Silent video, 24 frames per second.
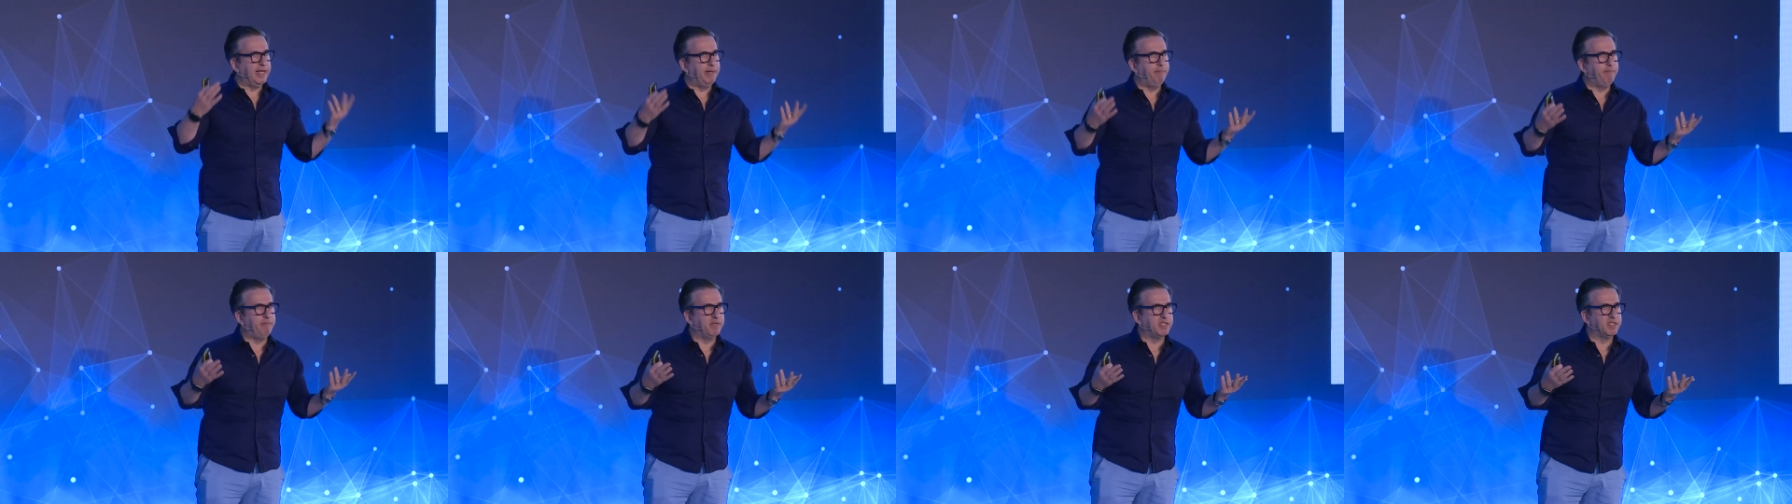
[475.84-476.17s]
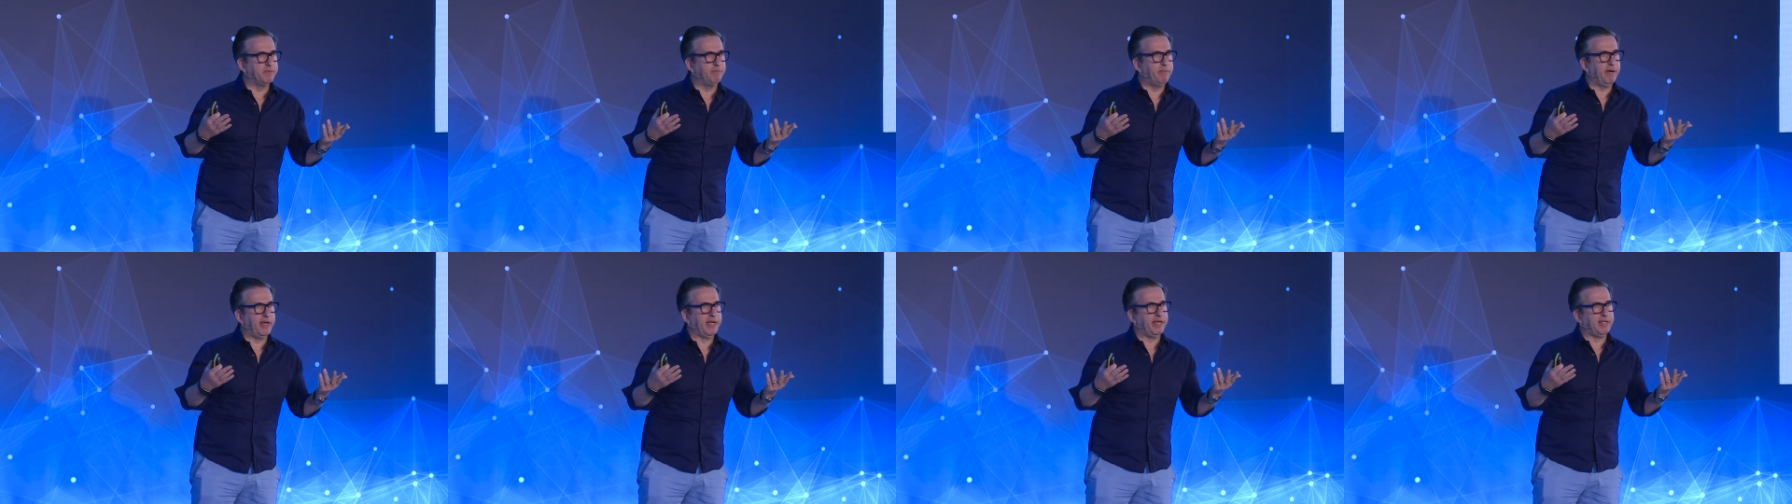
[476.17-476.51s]
in
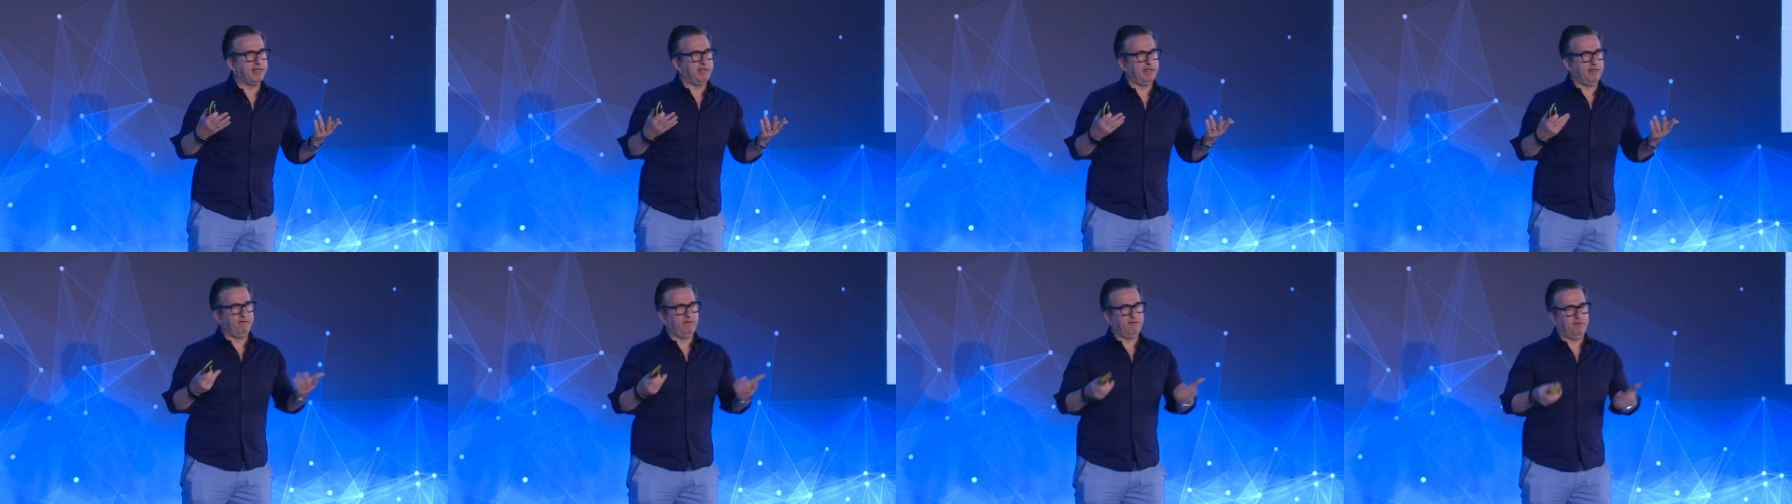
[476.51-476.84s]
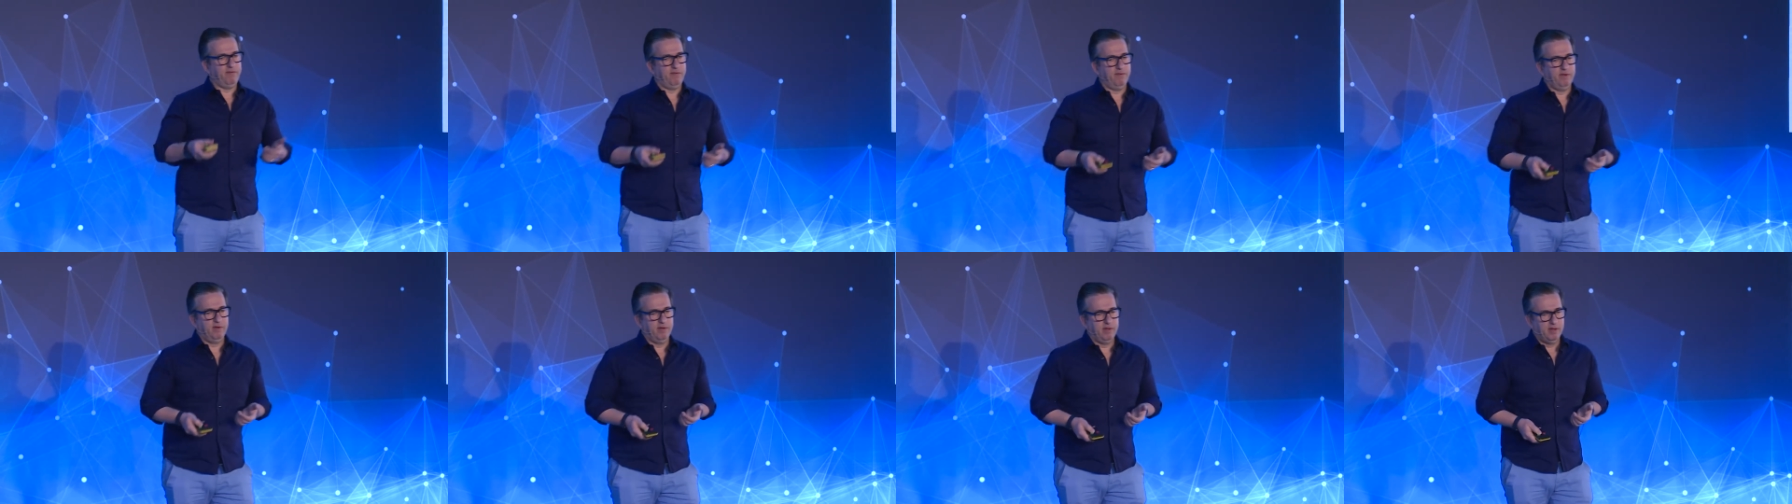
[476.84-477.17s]
perspective.
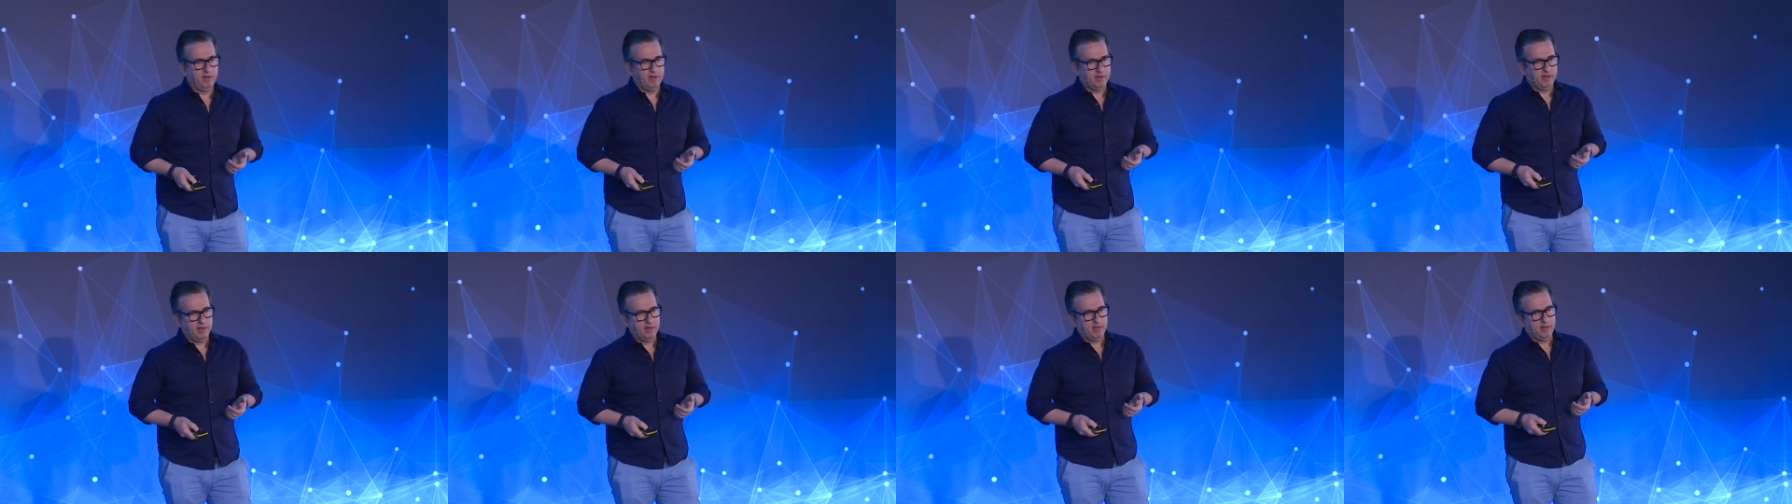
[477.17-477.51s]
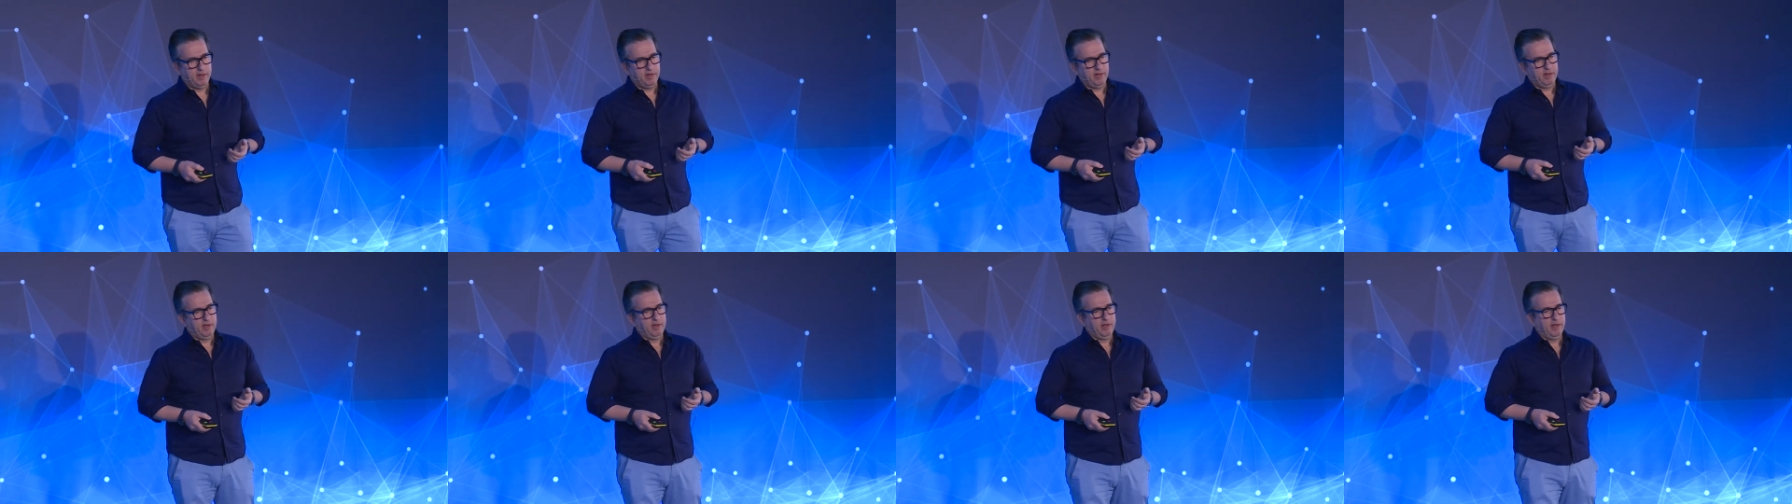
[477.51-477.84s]

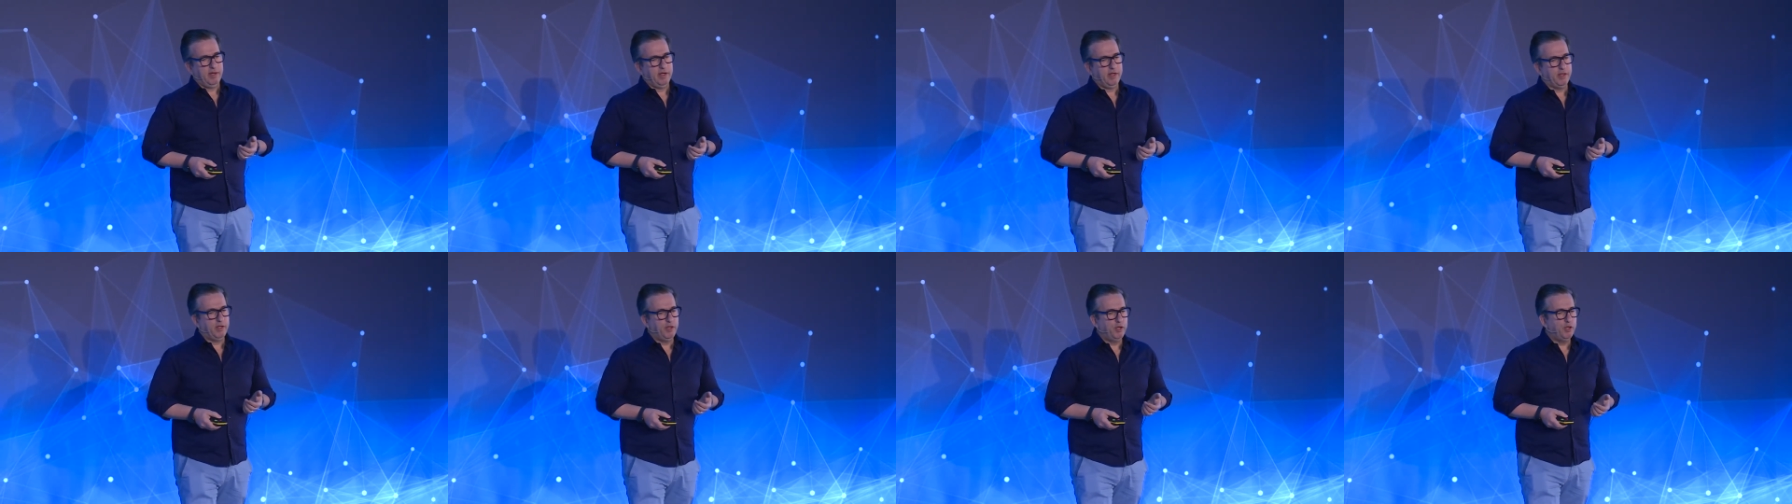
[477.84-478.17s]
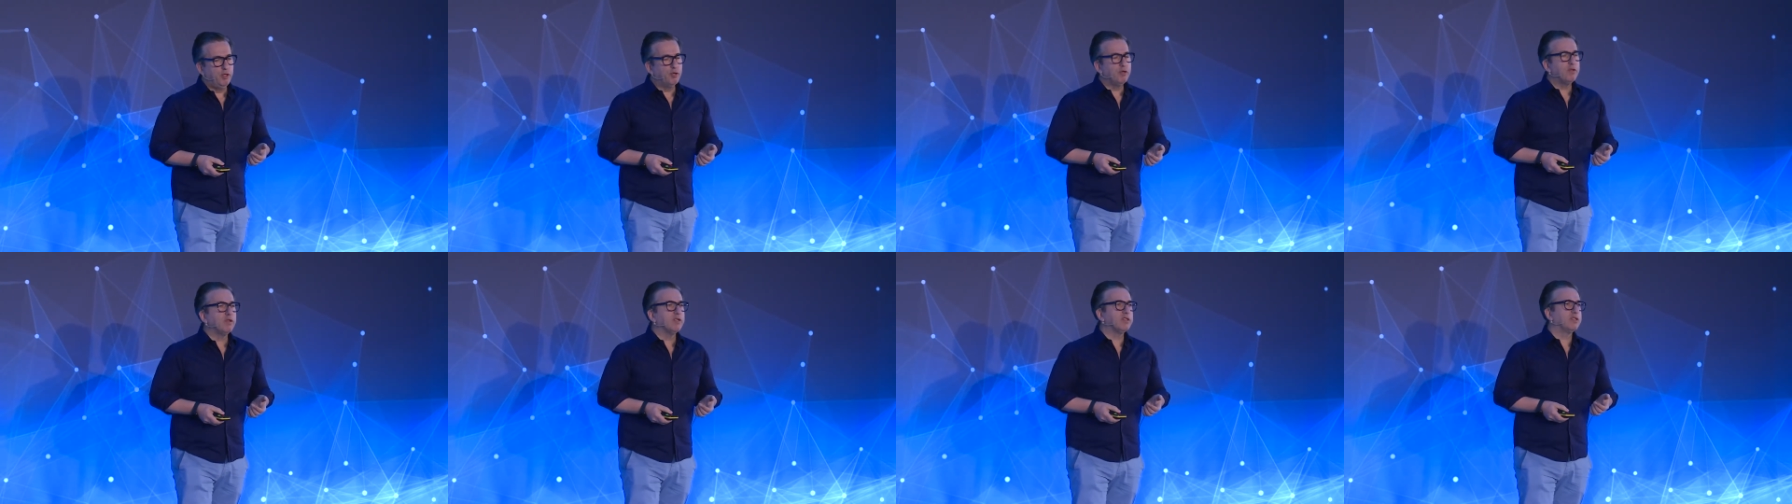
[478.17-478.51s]
Do you
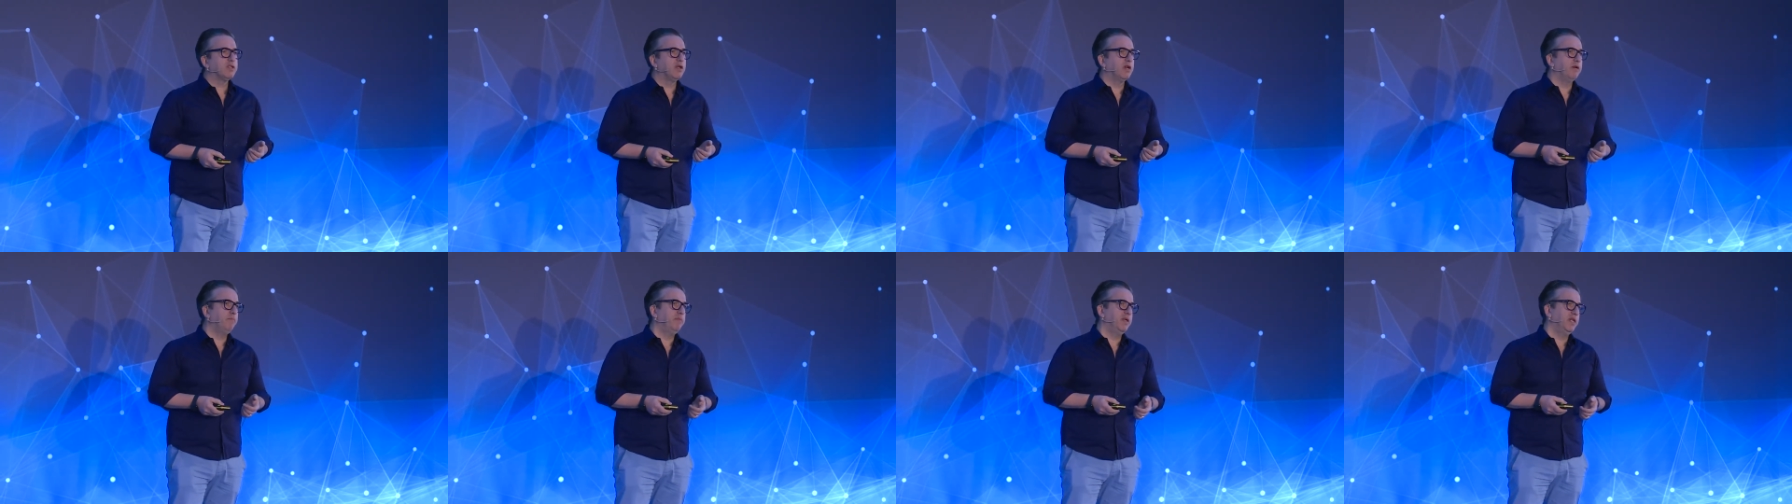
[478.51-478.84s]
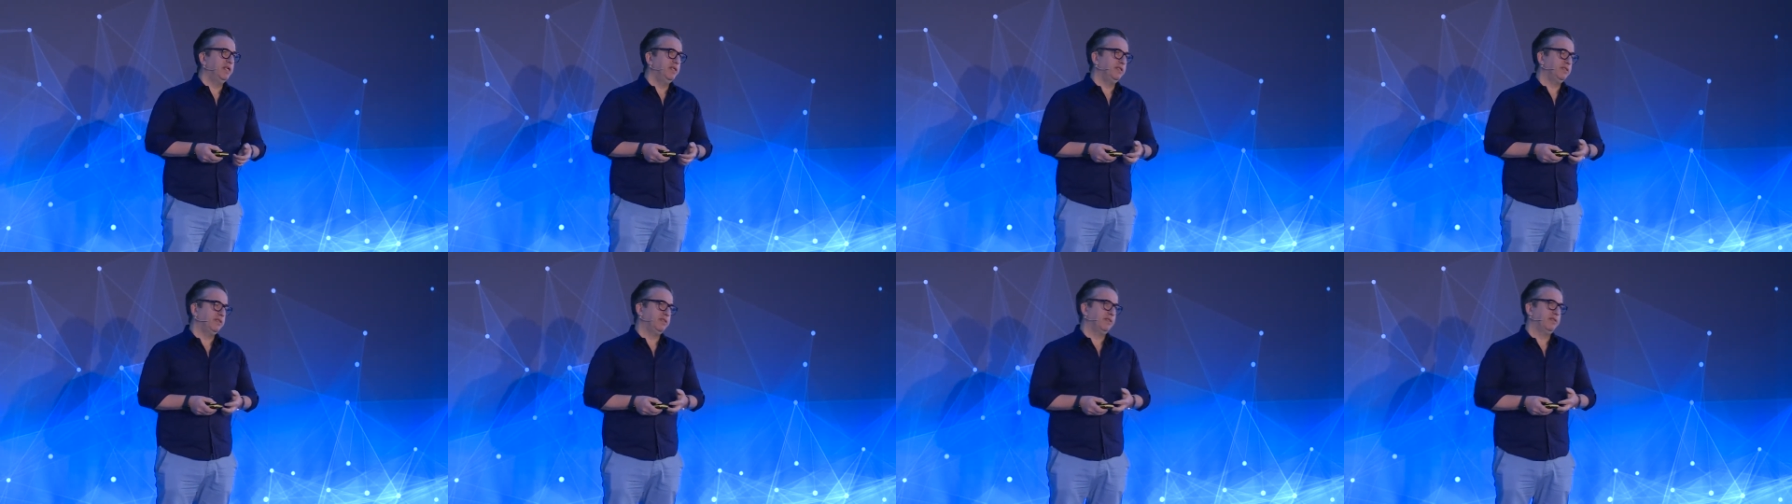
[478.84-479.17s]
know those
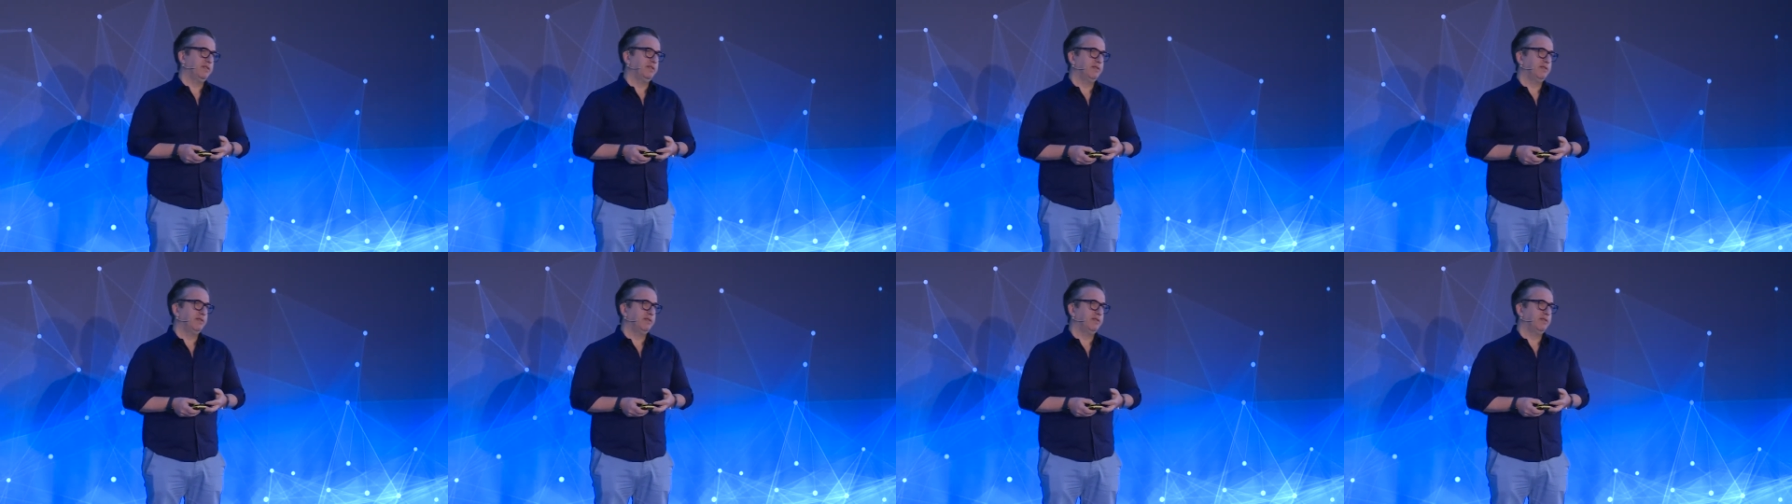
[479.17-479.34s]
companies?